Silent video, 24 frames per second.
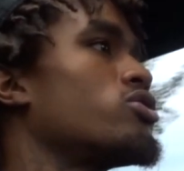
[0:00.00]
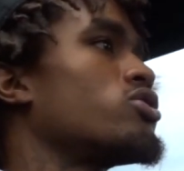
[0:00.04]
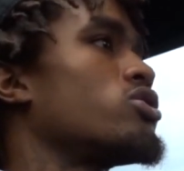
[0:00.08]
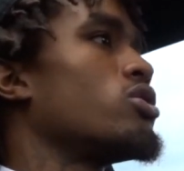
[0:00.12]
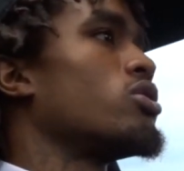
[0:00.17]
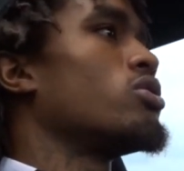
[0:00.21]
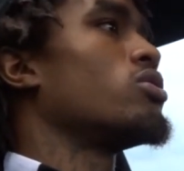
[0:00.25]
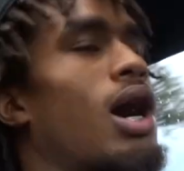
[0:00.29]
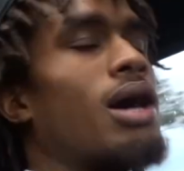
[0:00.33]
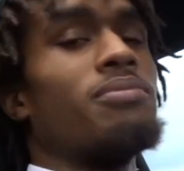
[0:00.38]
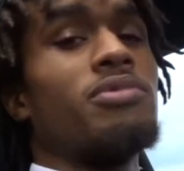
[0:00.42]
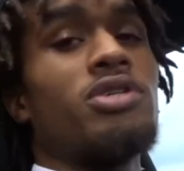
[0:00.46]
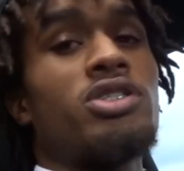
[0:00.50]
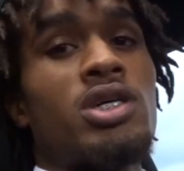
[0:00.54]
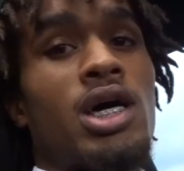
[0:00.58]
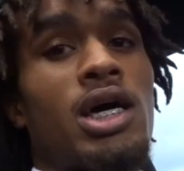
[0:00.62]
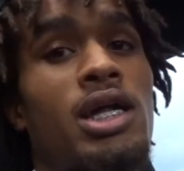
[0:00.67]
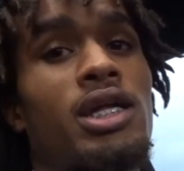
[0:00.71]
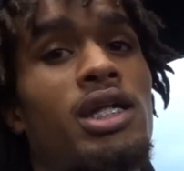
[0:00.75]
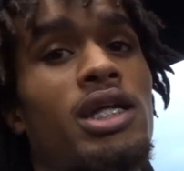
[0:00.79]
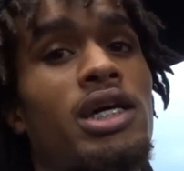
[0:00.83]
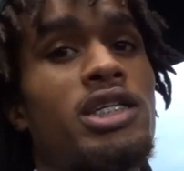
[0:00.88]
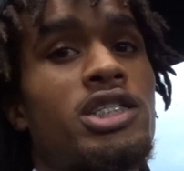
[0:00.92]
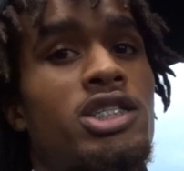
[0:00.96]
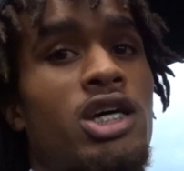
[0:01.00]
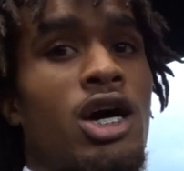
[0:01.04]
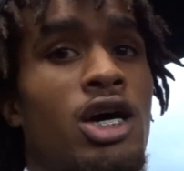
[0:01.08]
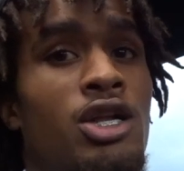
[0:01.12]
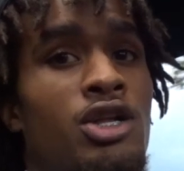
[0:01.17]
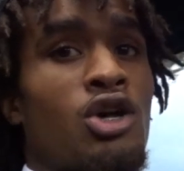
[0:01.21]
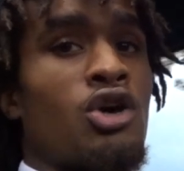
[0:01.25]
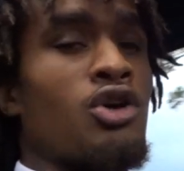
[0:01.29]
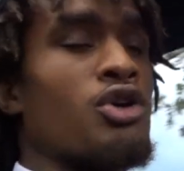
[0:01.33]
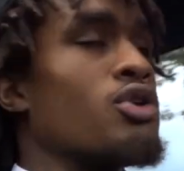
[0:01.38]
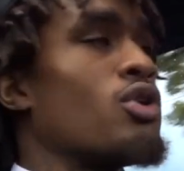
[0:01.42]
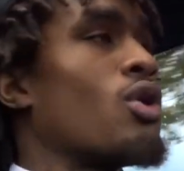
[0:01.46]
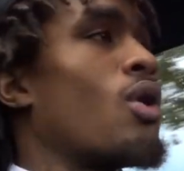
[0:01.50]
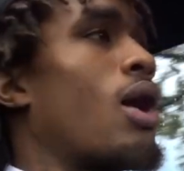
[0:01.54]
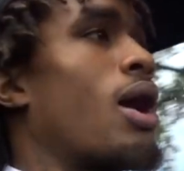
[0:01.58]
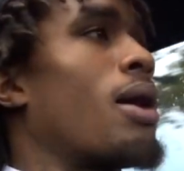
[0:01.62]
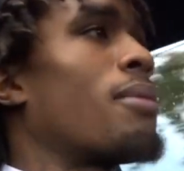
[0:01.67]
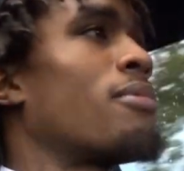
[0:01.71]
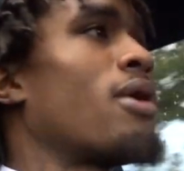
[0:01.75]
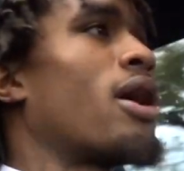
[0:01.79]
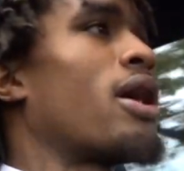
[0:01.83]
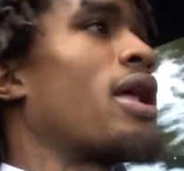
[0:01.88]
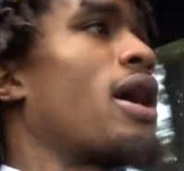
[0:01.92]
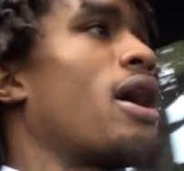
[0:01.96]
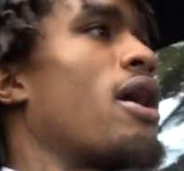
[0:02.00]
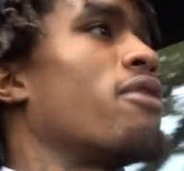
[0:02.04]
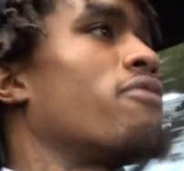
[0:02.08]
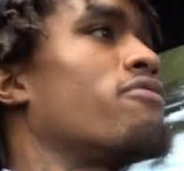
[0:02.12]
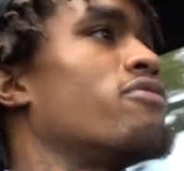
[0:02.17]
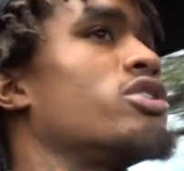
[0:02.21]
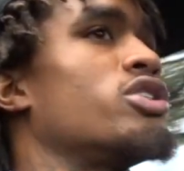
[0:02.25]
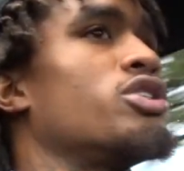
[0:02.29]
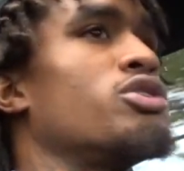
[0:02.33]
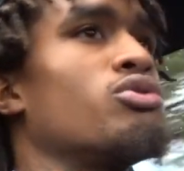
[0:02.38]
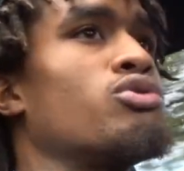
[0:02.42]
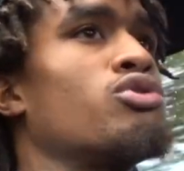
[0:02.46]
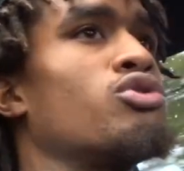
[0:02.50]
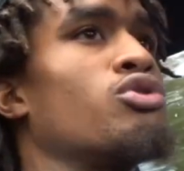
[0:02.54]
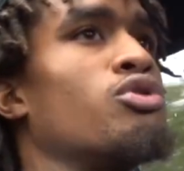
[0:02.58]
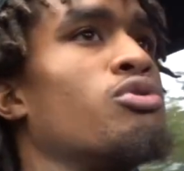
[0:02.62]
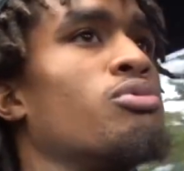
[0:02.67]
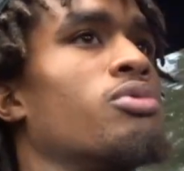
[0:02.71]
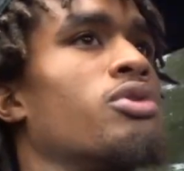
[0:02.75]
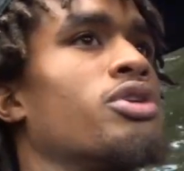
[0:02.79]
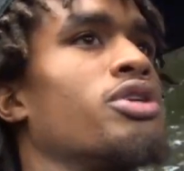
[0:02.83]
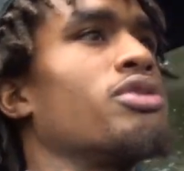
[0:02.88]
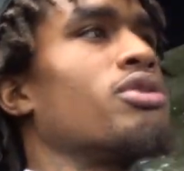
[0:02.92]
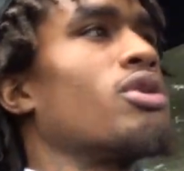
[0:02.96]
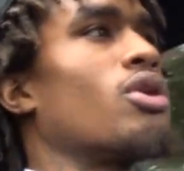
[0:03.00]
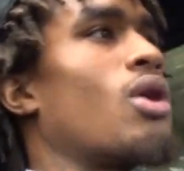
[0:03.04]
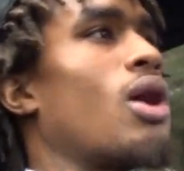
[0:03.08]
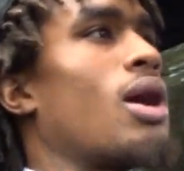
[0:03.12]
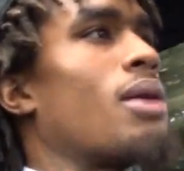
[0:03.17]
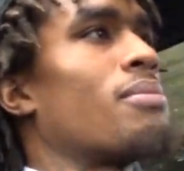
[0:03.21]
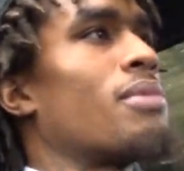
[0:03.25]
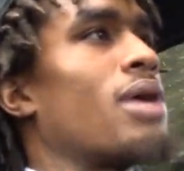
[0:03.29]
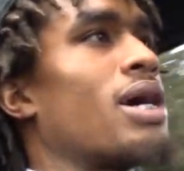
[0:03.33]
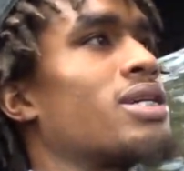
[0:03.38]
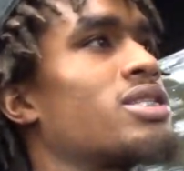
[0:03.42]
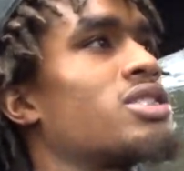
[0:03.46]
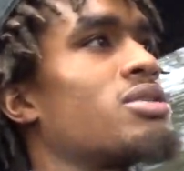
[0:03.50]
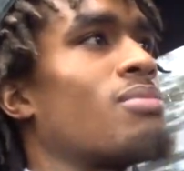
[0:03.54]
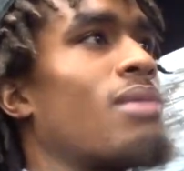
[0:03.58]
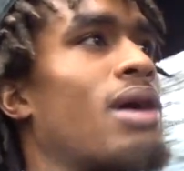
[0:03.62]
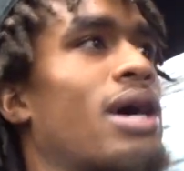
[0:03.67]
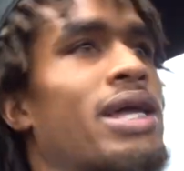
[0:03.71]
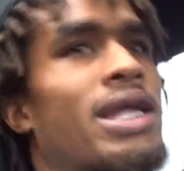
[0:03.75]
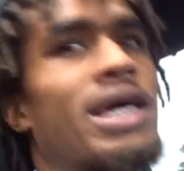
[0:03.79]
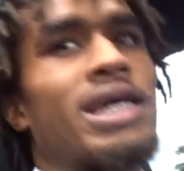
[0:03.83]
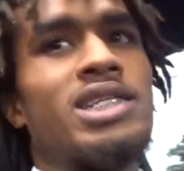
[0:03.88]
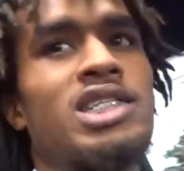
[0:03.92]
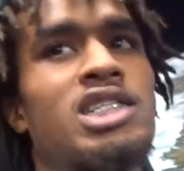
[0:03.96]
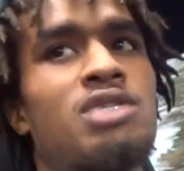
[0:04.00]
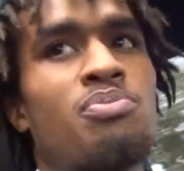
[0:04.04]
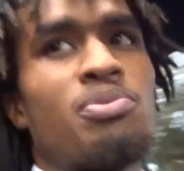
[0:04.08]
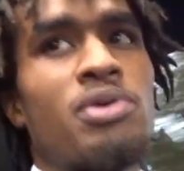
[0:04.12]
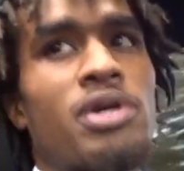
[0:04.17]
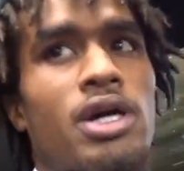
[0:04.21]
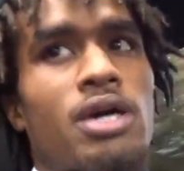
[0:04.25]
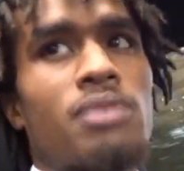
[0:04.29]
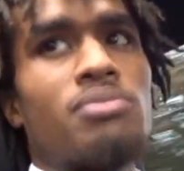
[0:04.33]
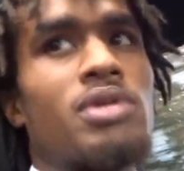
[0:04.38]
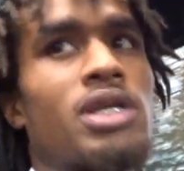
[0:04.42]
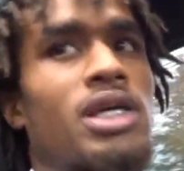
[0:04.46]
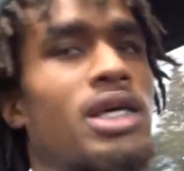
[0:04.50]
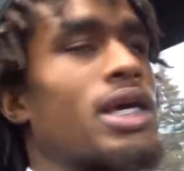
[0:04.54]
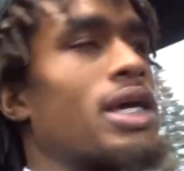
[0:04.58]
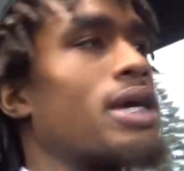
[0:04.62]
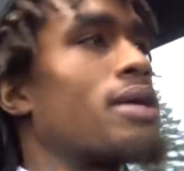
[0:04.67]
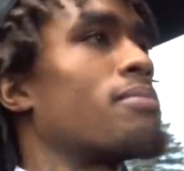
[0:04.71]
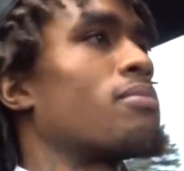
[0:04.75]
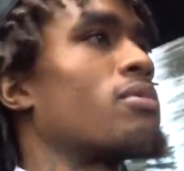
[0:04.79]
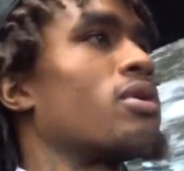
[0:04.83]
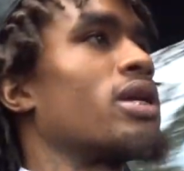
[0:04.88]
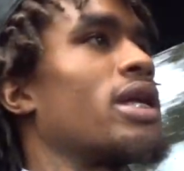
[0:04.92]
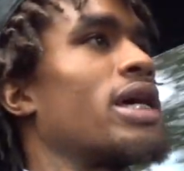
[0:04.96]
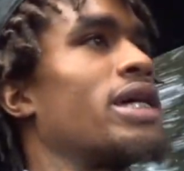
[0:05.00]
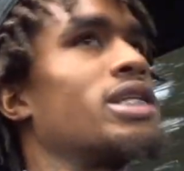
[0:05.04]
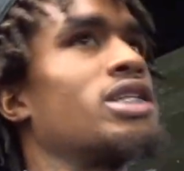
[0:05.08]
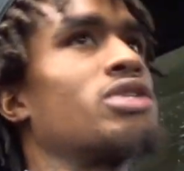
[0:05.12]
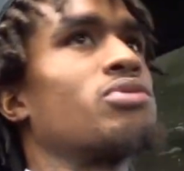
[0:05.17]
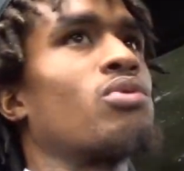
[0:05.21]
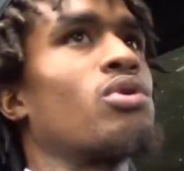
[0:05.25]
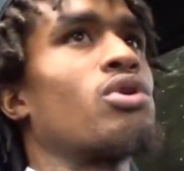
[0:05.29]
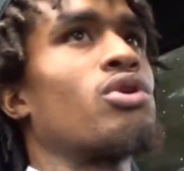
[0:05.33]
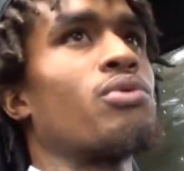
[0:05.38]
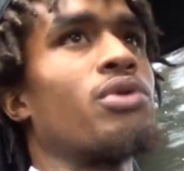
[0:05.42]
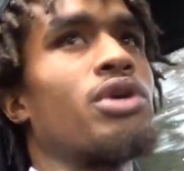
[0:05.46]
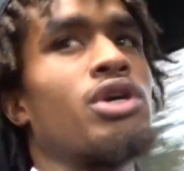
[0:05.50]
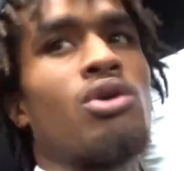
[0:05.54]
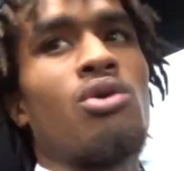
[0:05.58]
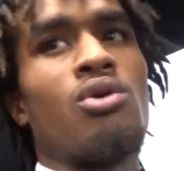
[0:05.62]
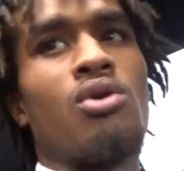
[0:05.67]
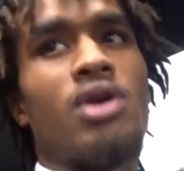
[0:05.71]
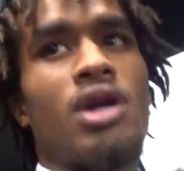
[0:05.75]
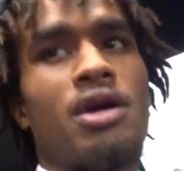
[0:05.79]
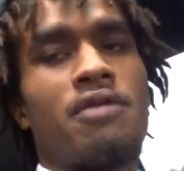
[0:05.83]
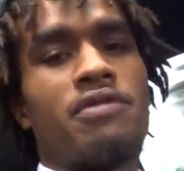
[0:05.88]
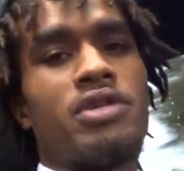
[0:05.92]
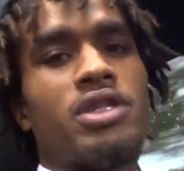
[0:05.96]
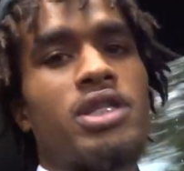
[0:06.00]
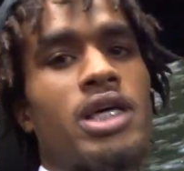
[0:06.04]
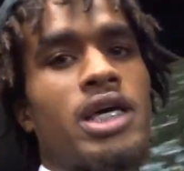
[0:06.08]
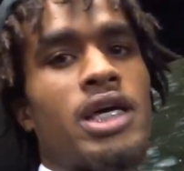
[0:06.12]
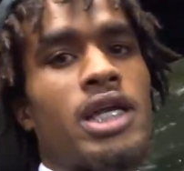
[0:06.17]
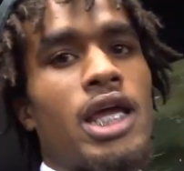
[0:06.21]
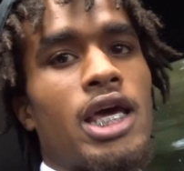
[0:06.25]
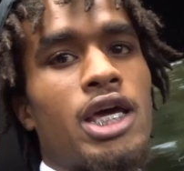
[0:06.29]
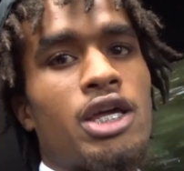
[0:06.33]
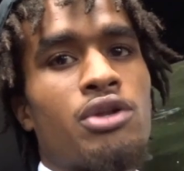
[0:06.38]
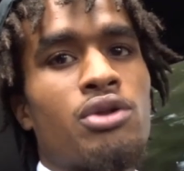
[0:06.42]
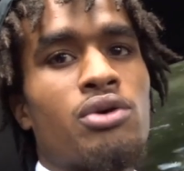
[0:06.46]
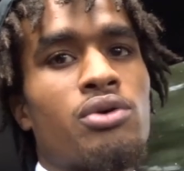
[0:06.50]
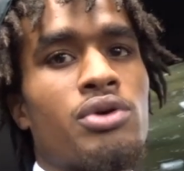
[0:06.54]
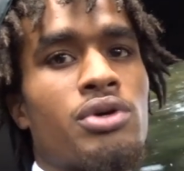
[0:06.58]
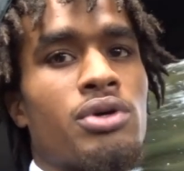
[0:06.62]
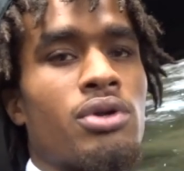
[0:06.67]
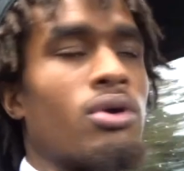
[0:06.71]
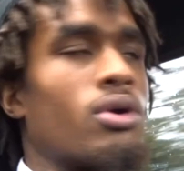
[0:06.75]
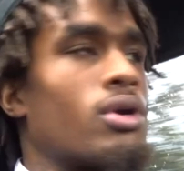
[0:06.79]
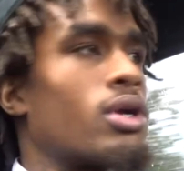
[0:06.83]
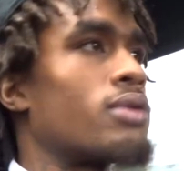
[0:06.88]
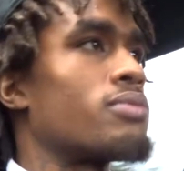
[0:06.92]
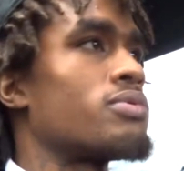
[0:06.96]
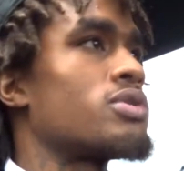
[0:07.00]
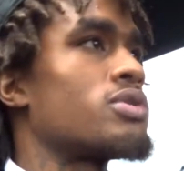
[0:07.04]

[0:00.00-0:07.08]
So I'm just trying to let y'all know, you know, I'm not an average YouTuber, you know. I'm not somebody that just pick up the camera and that just want to record everything they do, you know what I'm